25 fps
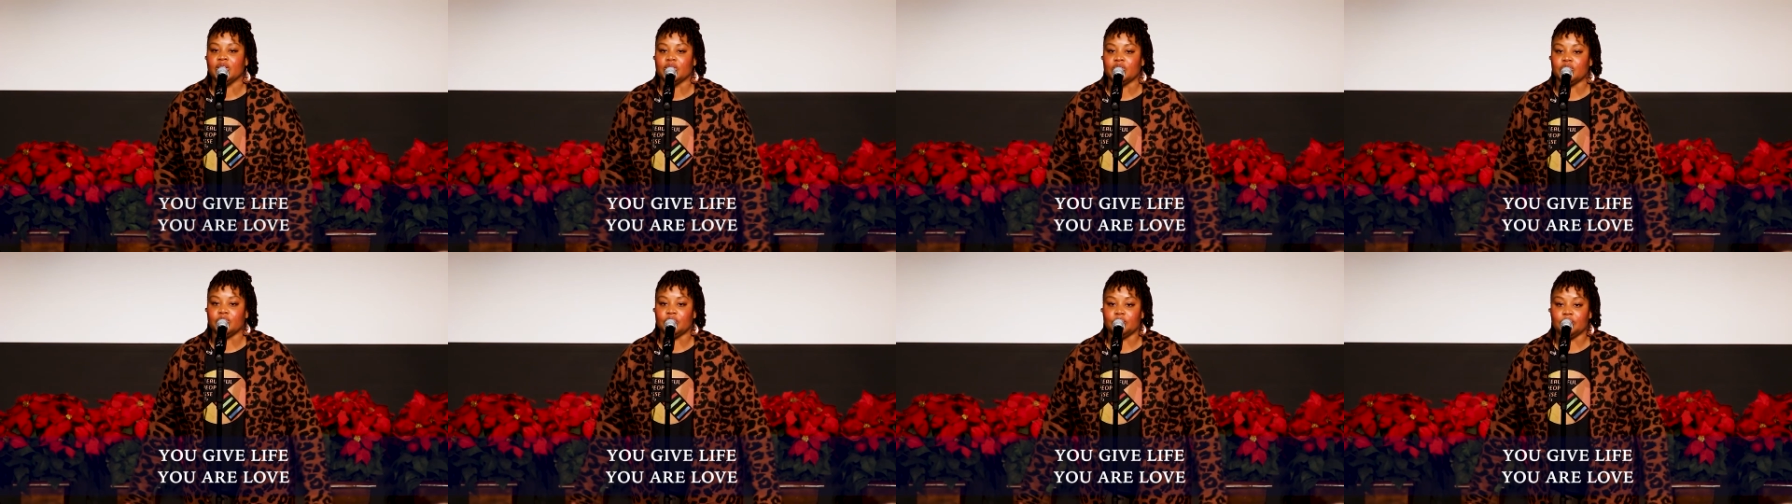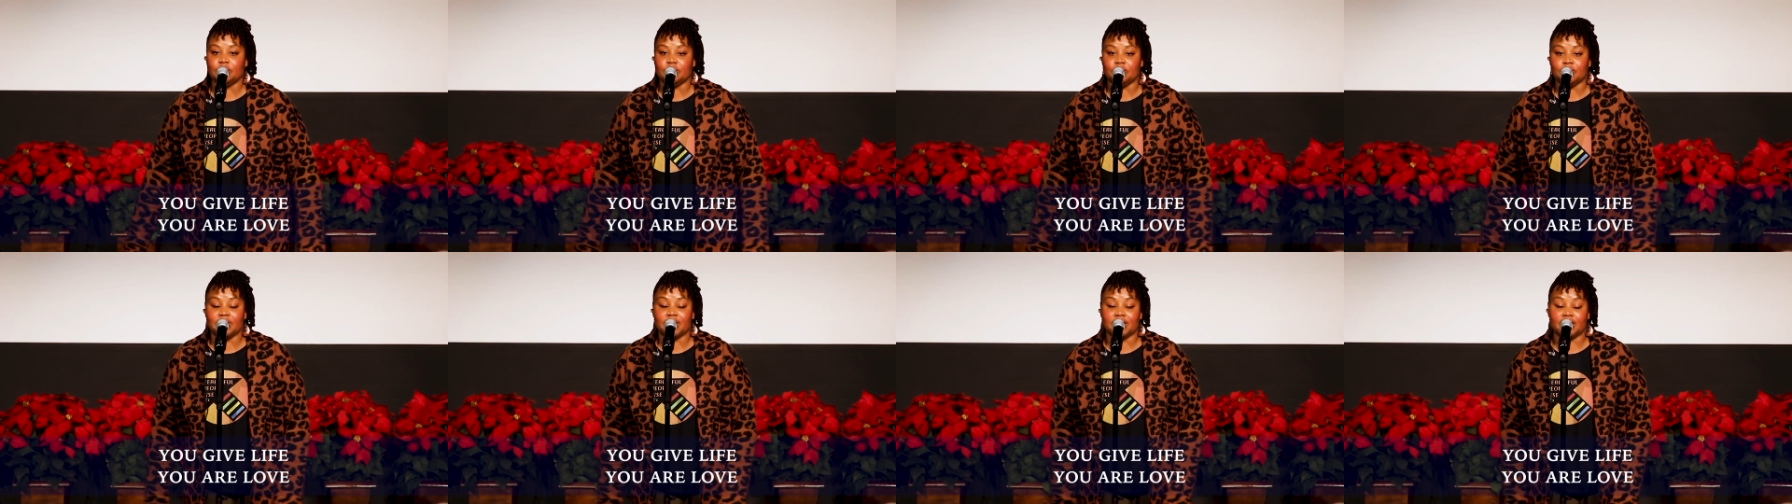
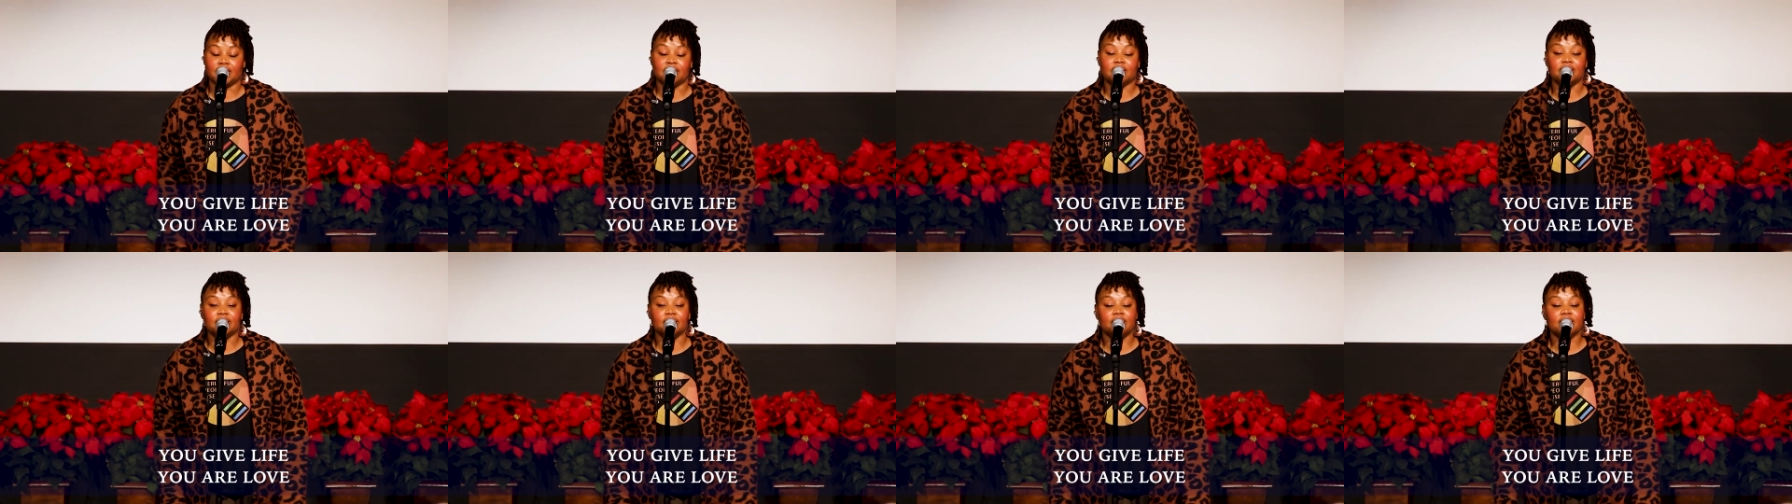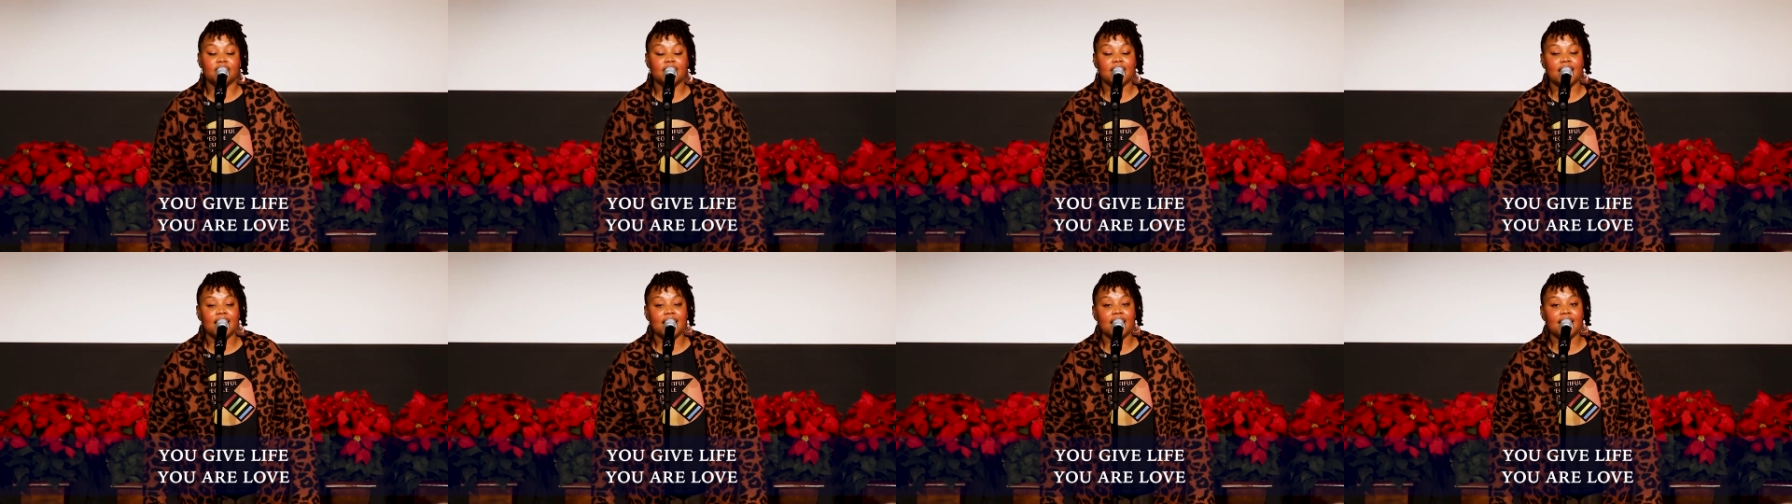You give
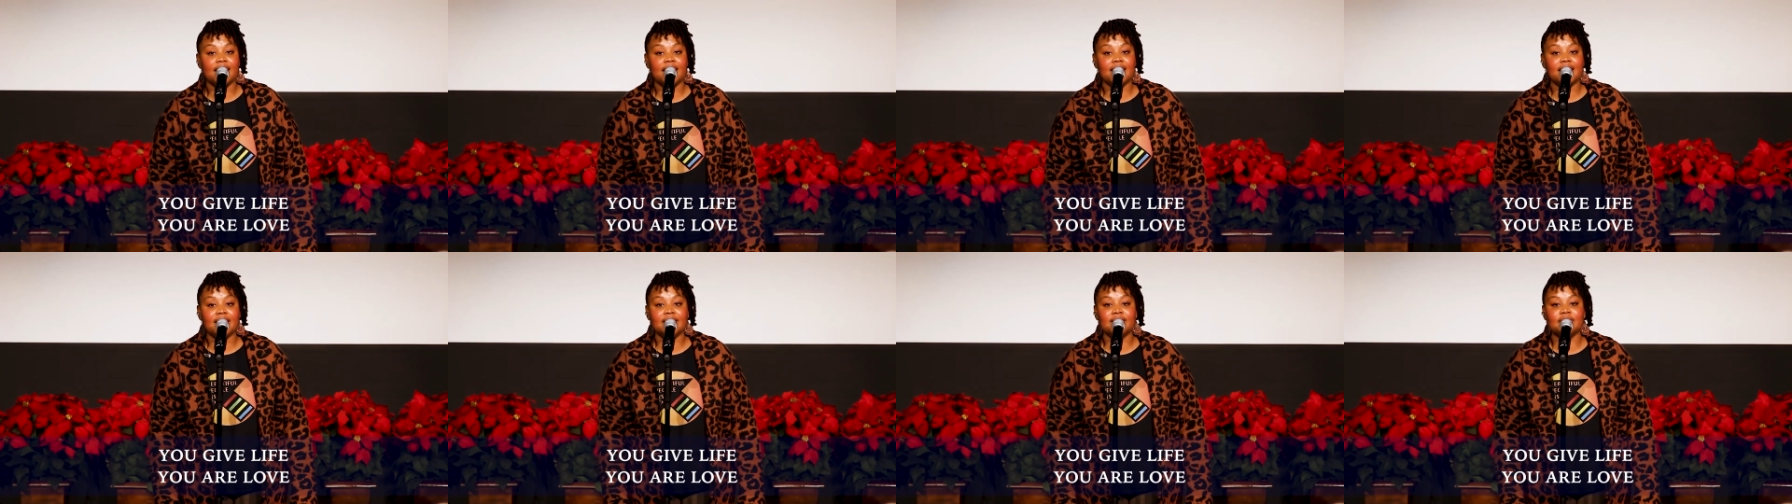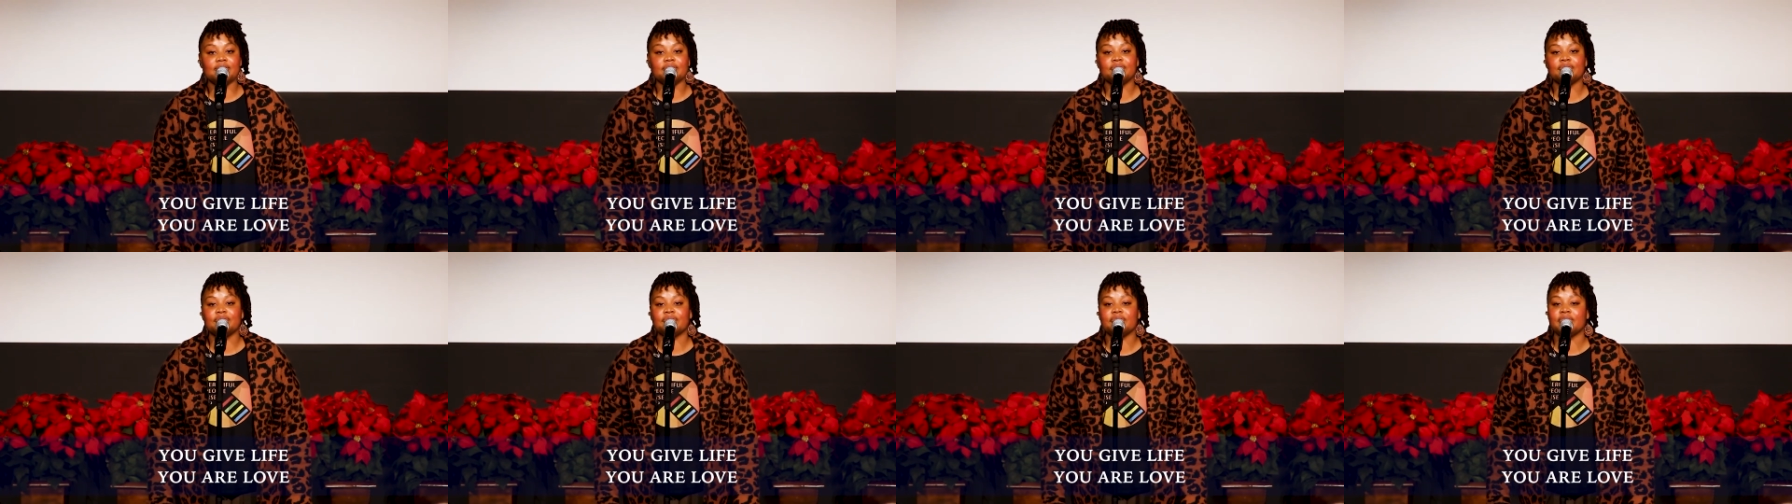life,